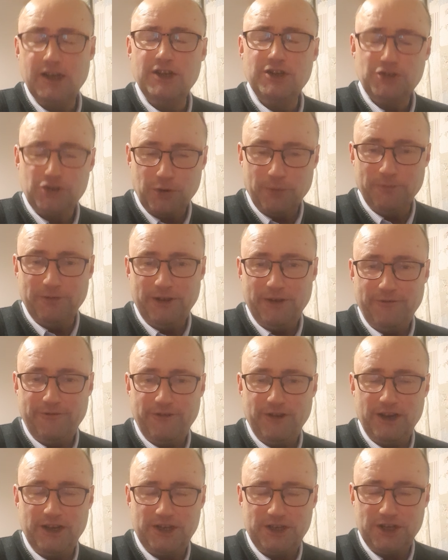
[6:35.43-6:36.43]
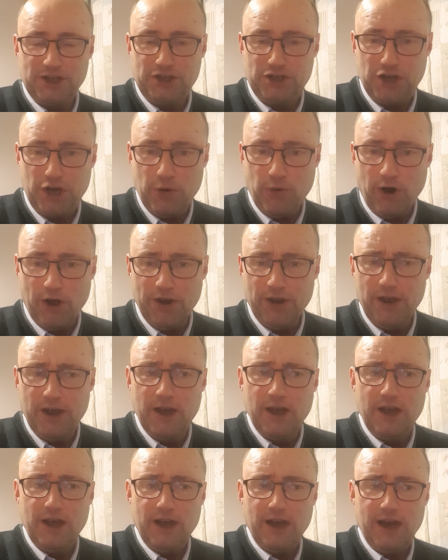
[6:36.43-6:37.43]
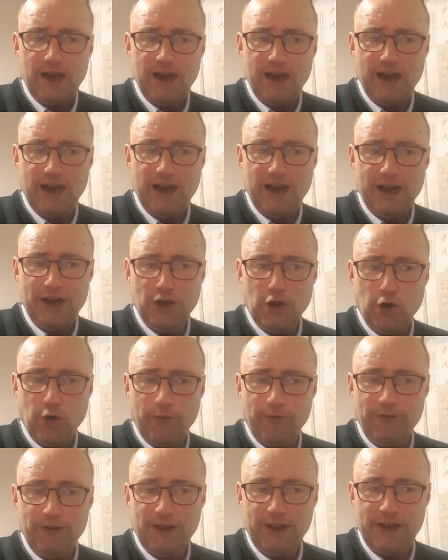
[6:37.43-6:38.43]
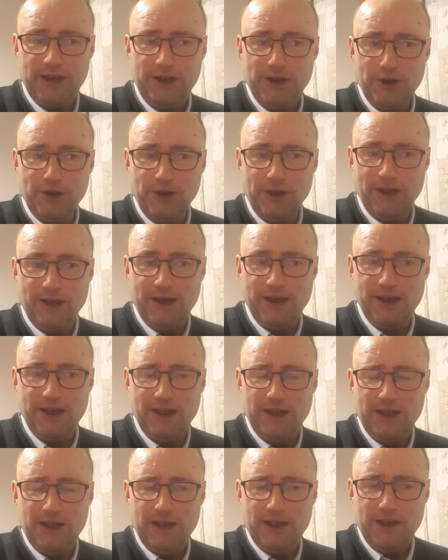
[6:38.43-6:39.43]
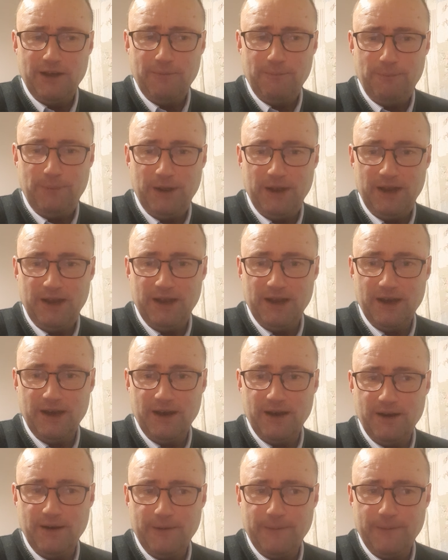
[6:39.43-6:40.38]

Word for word: Something for you to chew on, uh, and hopefully you'll uh, be uh,